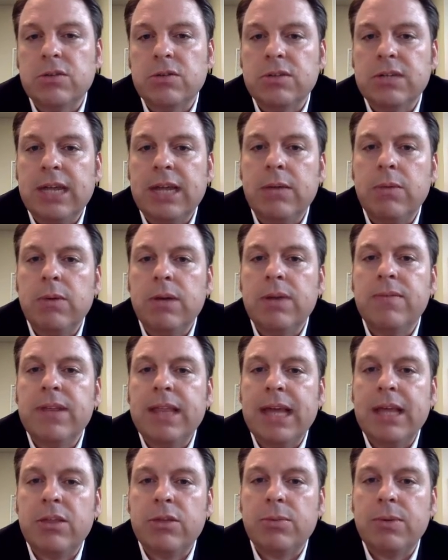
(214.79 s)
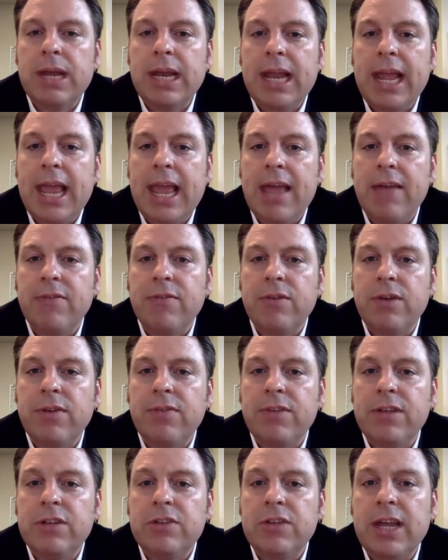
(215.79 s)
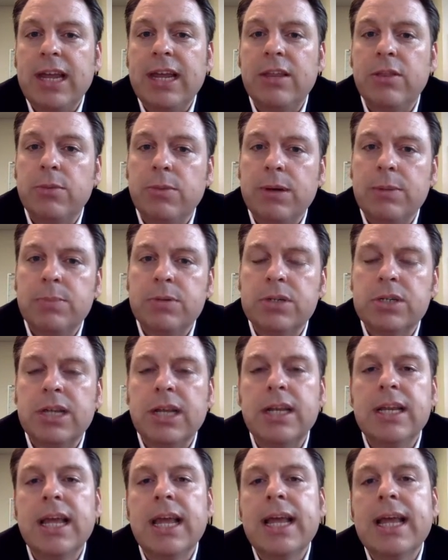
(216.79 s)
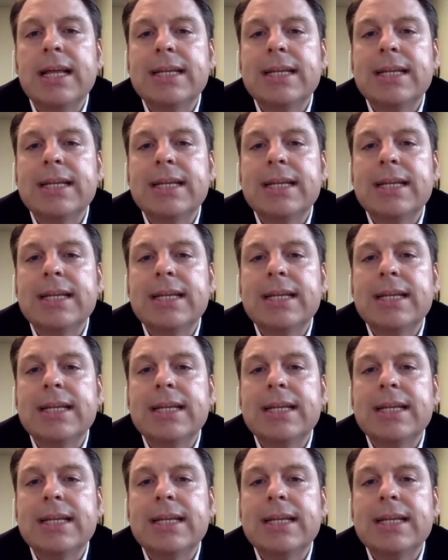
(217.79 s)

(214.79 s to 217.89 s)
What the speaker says: So take whatever that 3.5% for FHA and 3%,